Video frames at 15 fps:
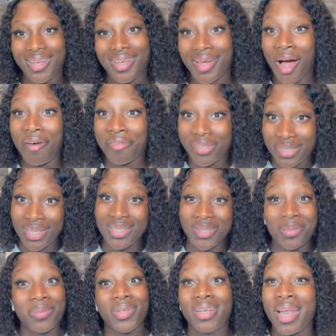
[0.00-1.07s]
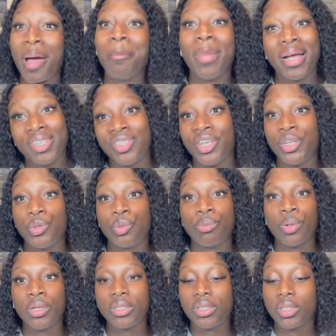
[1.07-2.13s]
officers up there that badger you,
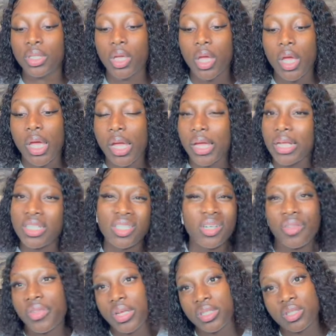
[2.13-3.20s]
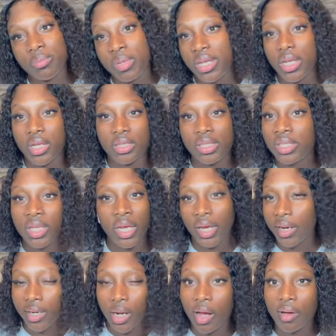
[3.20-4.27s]
but it's nothing to be
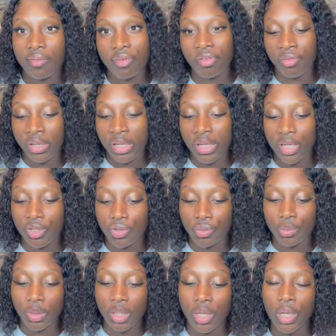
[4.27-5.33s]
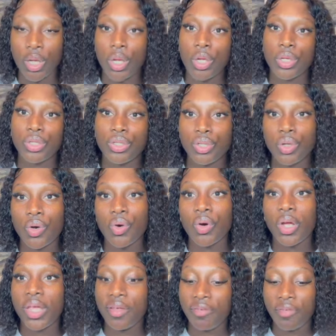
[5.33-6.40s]
scared of, really and truly. So
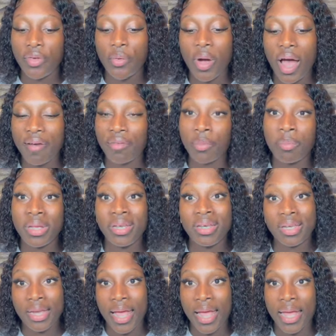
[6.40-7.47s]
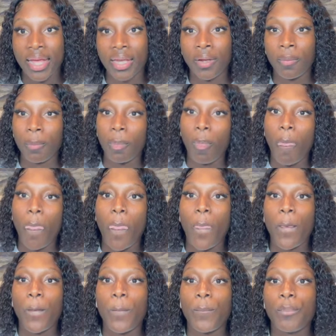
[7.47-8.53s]
if you haven't been denied
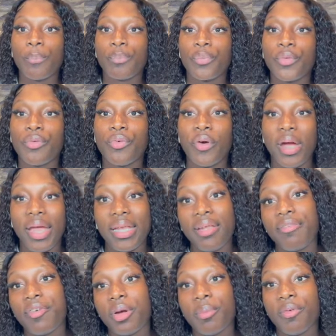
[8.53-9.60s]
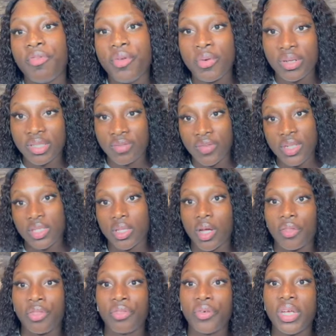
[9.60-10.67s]
for any form of US
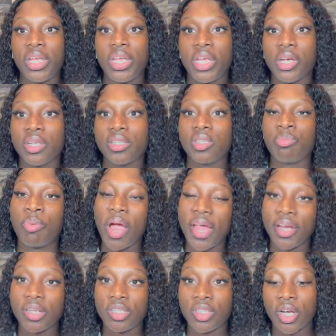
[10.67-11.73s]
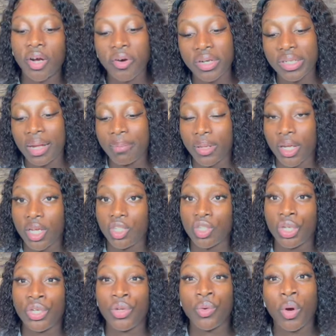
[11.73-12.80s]
visa 3 years prior to your current
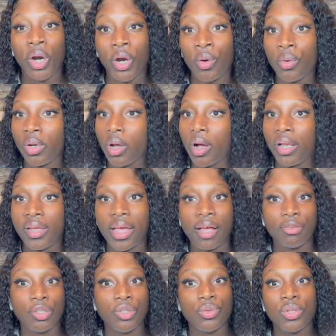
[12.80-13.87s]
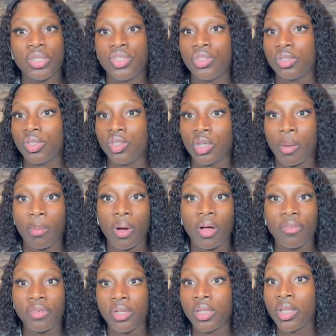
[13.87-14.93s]
application, you are good. All you have to do is just drop
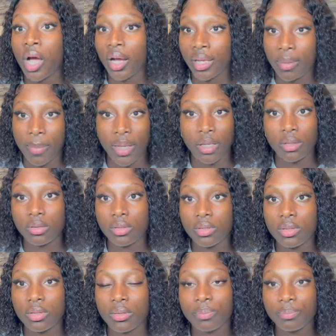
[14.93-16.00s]
off the documents